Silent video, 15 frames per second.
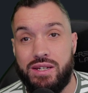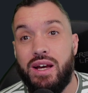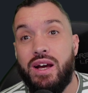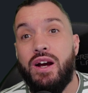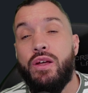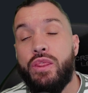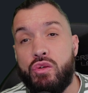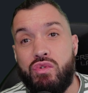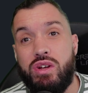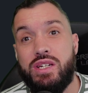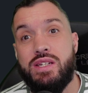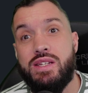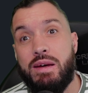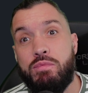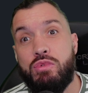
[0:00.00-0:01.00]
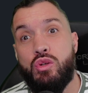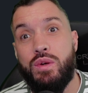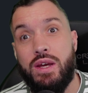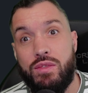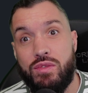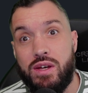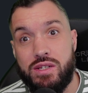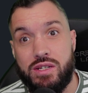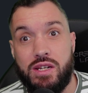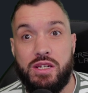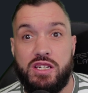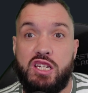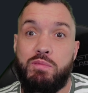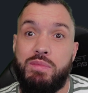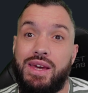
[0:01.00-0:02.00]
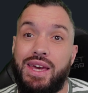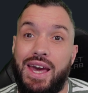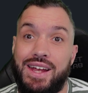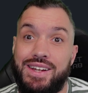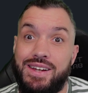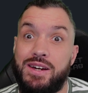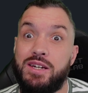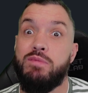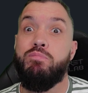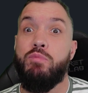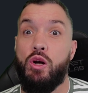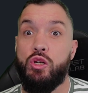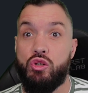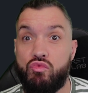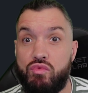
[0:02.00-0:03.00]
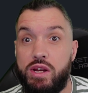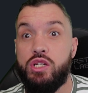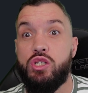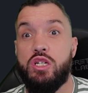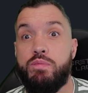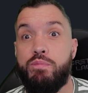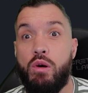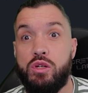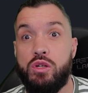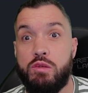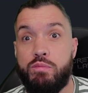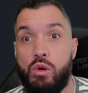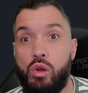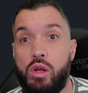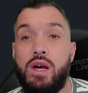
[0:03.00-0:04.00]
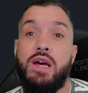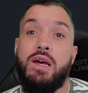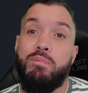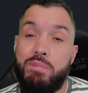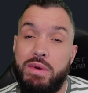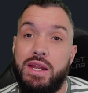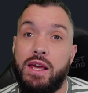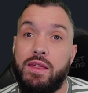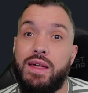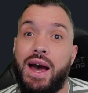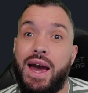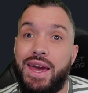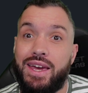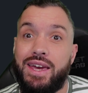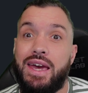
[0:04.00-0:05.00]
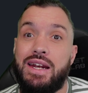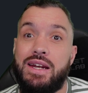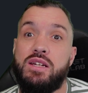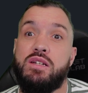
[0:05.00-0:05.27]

The reason I'm doing this is to be getting as much reach as possible, meaning that I gain as